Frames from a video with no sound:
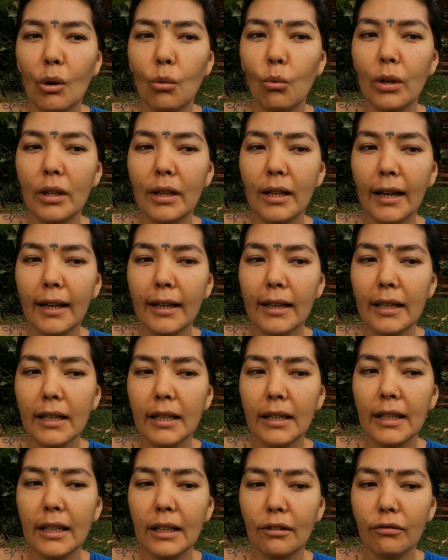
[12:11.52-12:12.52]
when
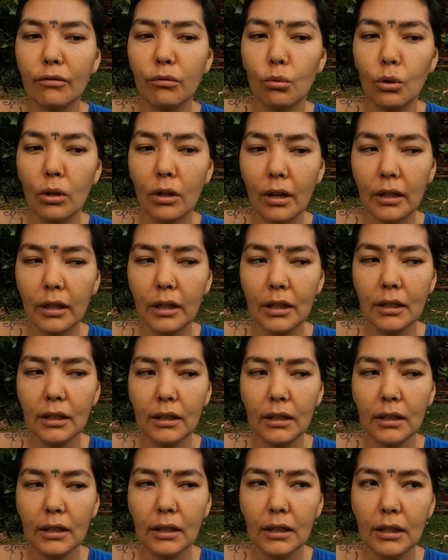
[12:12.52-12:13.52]
I give water,
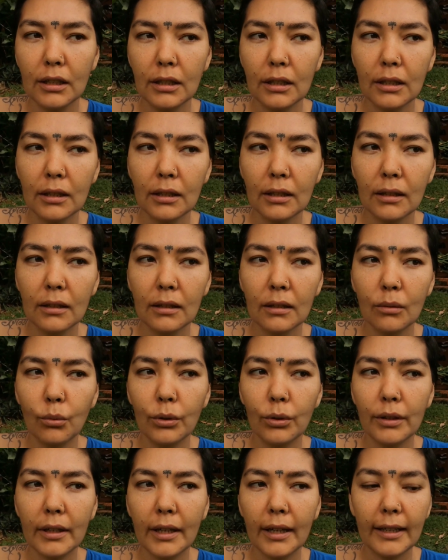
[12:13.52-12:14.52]

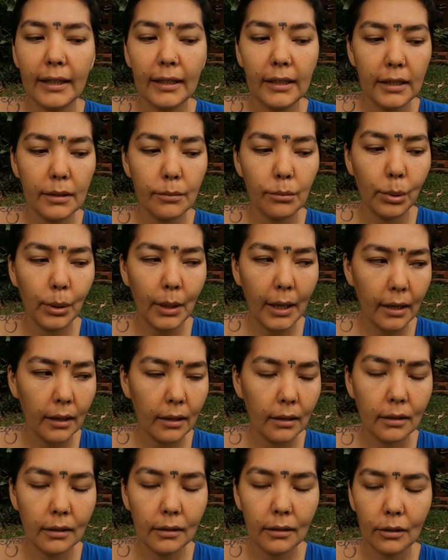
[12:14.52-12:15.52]
when I
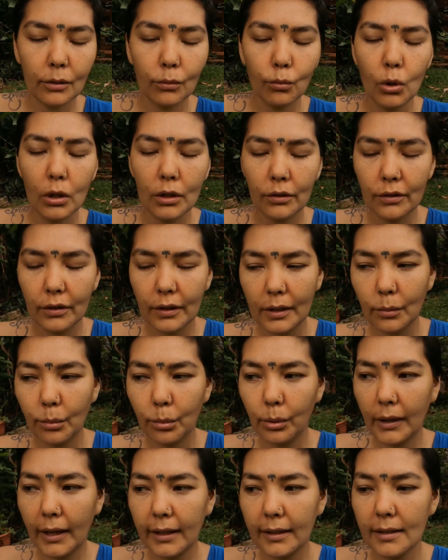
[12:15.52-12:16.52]
water the
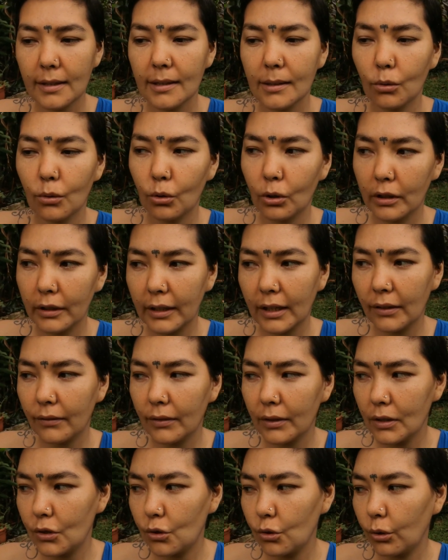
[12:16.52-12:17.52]
plants or
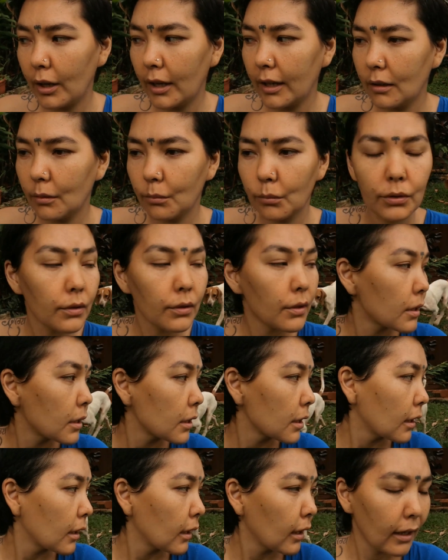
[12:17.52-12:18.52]
give it to
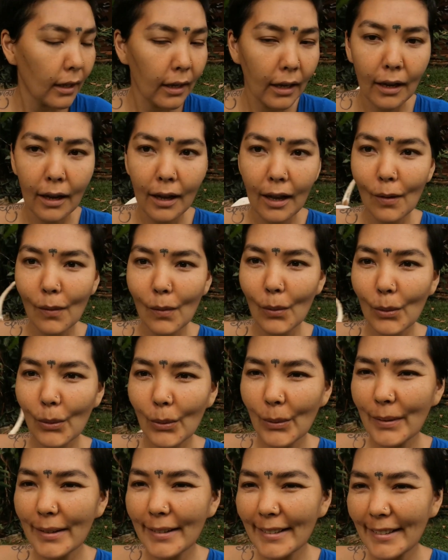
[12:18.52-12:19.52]
animals. Oh,